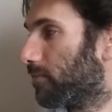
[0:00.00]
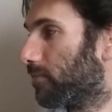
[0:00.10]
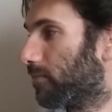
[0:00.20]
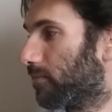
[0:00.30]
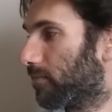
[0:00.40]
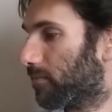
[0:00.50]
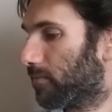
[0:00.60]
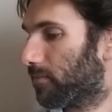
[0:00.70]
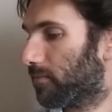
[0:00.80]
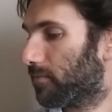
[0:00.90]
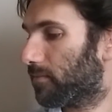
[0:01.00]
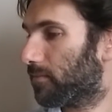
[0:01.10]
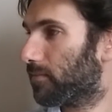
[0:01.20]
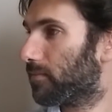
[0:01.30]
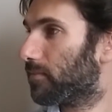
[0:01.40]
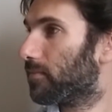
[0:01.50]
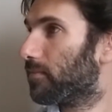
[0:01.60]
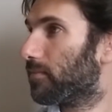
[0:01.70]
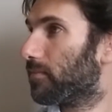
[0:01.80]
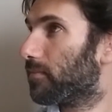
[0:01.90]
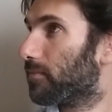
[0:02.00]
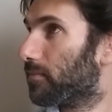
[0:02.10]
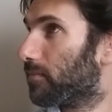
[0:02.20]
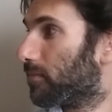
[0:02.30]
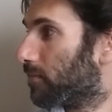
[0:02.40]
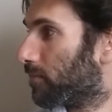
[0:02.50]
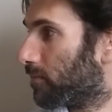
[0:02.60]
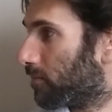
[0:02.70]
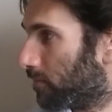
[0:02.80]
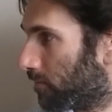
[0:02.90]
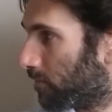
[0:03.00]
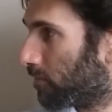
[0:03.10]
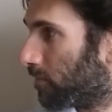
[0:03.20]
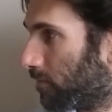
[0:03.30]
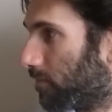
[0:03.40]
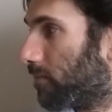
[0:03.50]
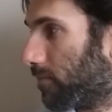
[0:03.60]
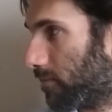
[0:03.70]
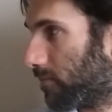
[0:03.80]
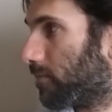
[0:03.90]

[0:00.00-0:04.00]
No words are spoken by the person on screen.